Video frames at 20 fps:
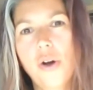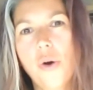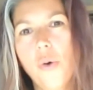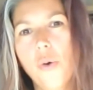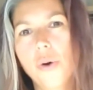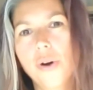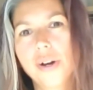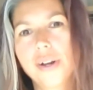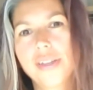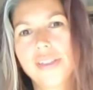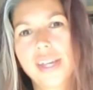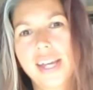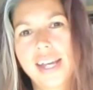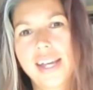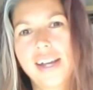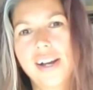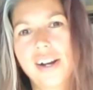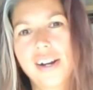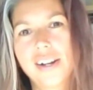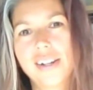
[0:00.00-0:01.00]
or
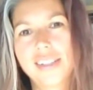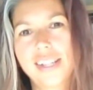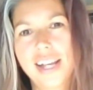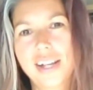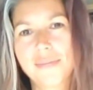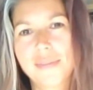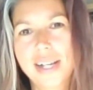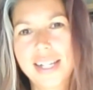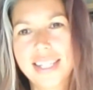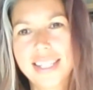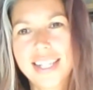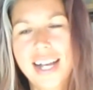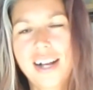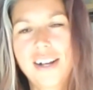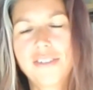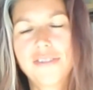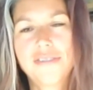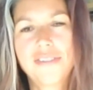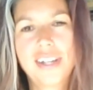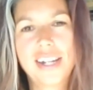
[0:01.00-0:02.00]
they are like
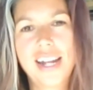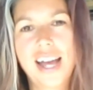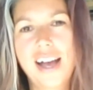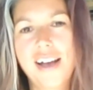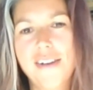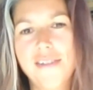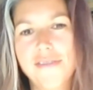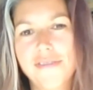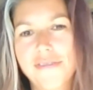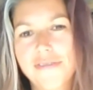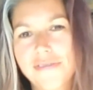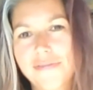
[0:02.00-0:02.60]
myself and have